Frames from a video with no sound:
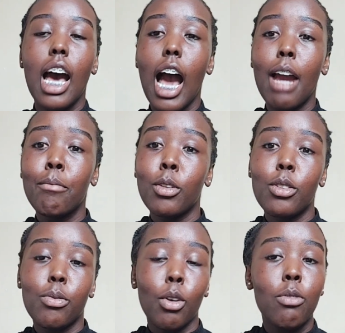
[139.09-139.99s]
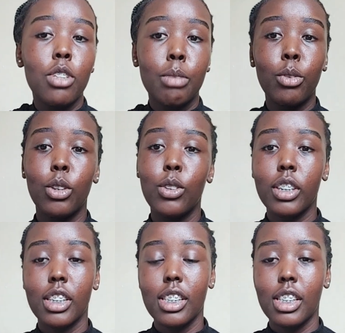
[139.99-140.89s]
I am not comfortable doing
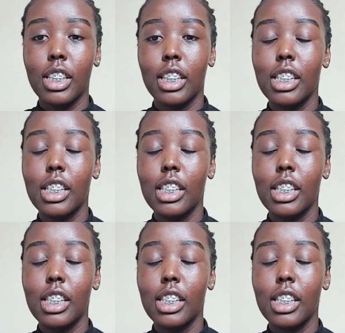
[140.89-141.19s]
this thing.